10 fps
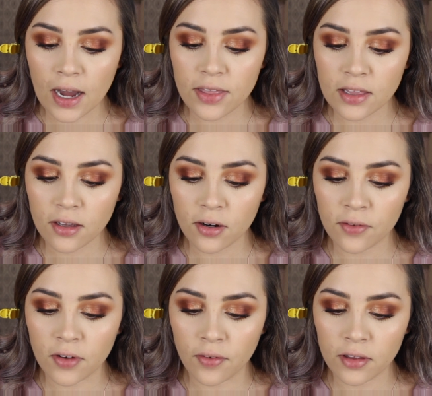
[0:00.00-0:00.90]
I think that her
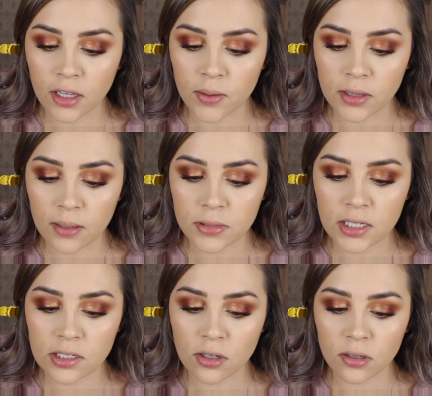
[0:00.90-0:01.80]
velvet liquid
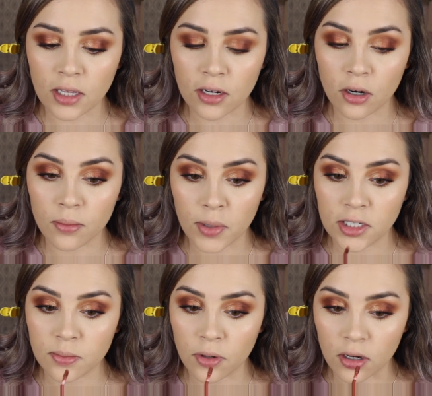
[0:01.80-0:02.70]
lipsticks are like her
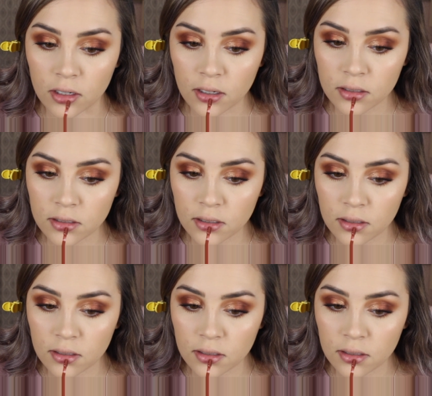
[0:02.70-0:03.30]
best product.